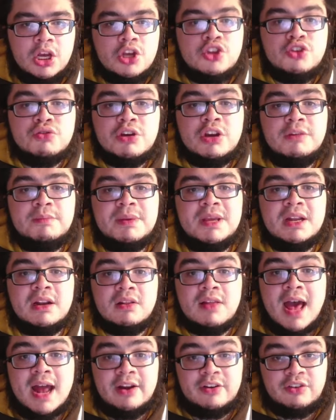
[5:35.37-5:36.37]
you could be in
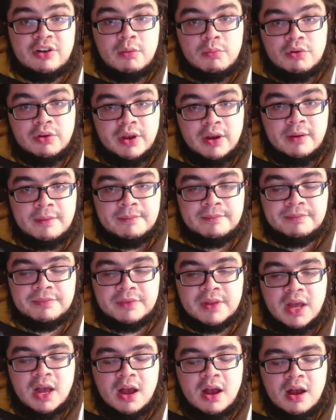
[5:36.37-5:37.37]
a lot of trouble here
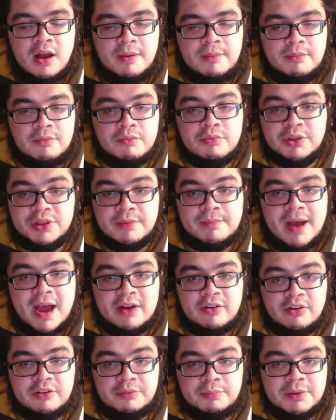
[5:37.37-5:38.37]
with the
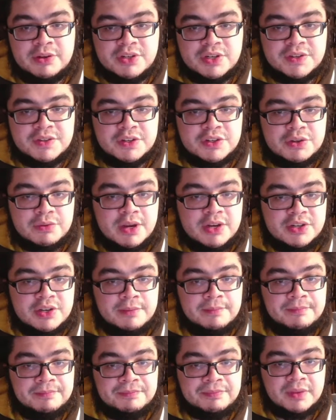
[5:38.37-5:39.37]
Padres pitching
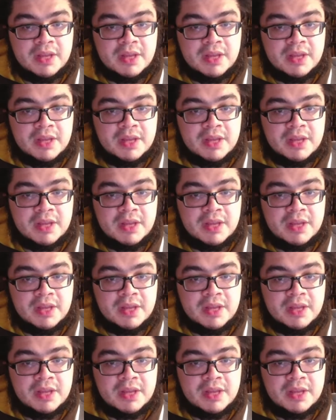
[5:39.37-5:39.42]
situation.